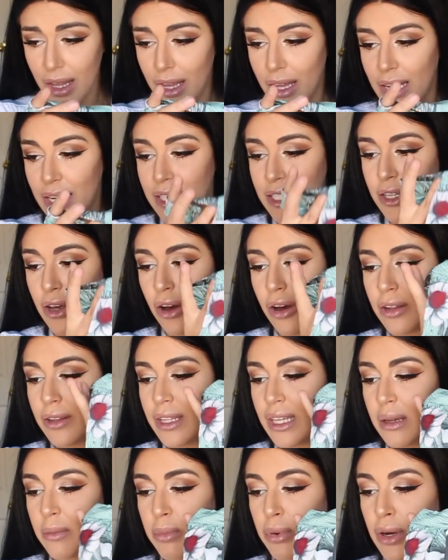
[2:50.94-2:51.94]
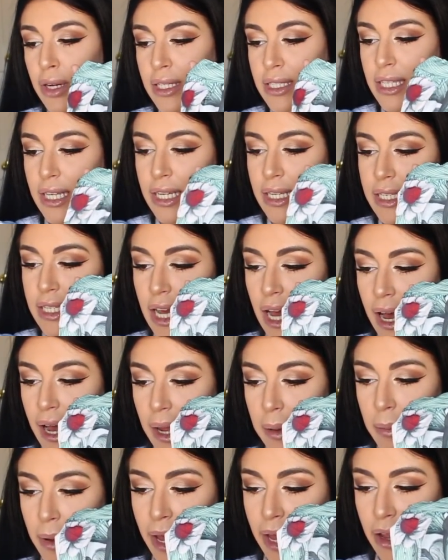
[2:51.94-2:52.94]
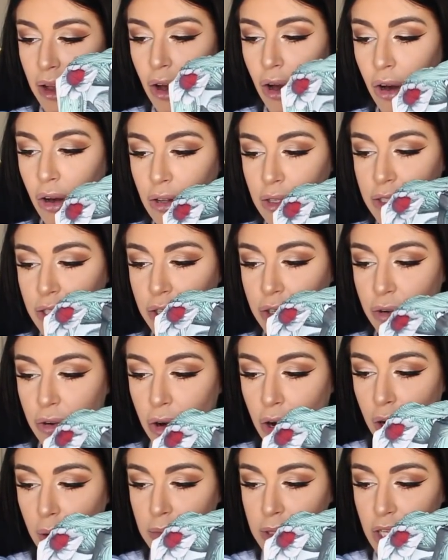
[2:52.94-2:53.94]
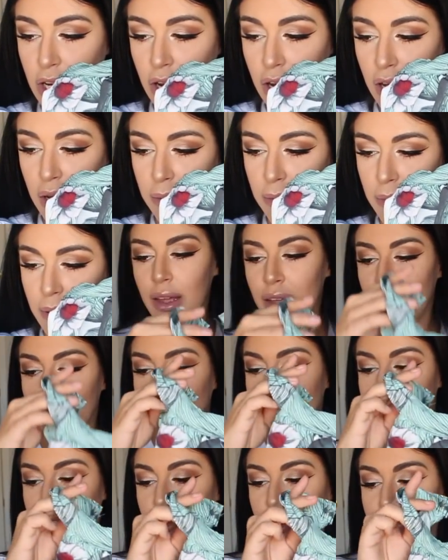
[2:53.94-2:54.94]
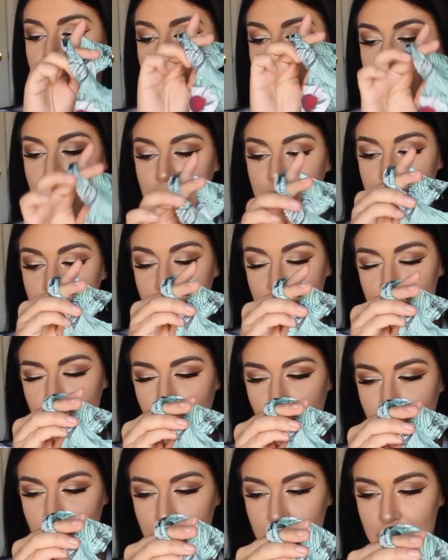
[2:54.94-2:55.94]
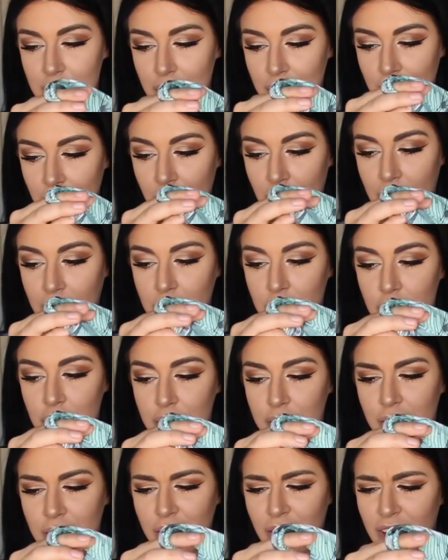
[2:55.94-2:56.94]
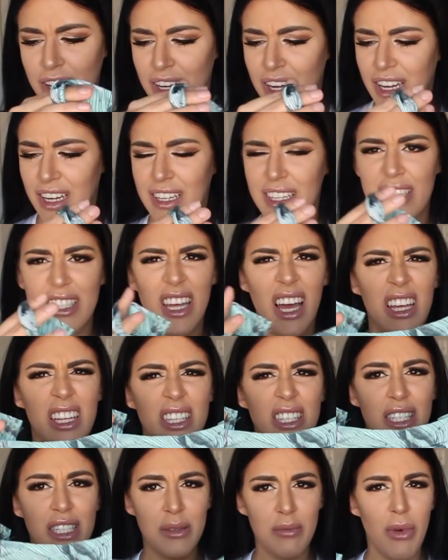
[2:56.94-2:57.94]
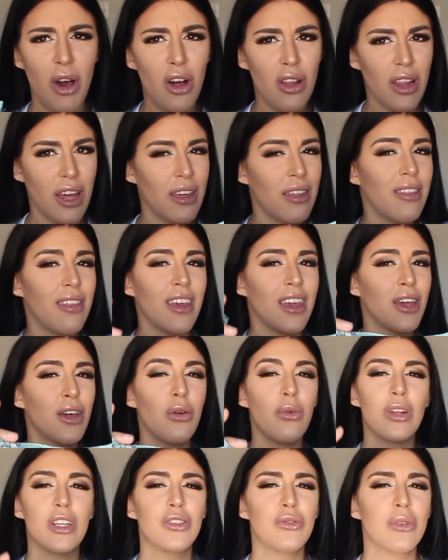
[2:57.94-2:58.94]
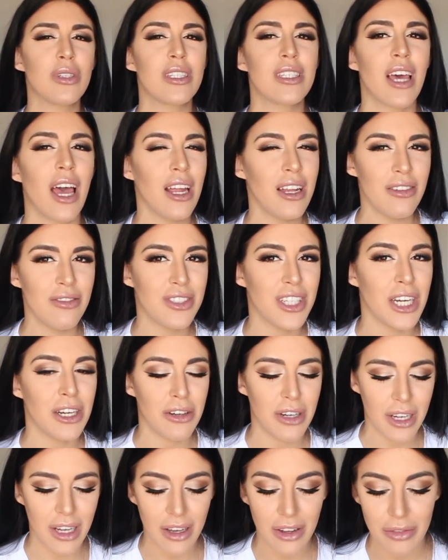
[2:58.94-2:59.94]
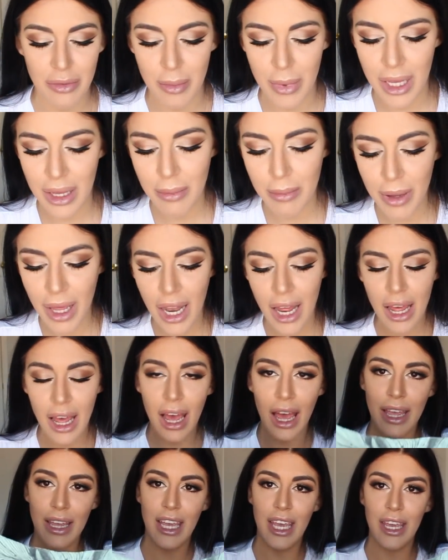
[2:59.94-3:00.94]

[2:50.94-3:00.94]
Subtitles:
It is called the printed tie back halter crop top. This was $16 and I actually got it in a size small, I think, which was kind of daring of me, but I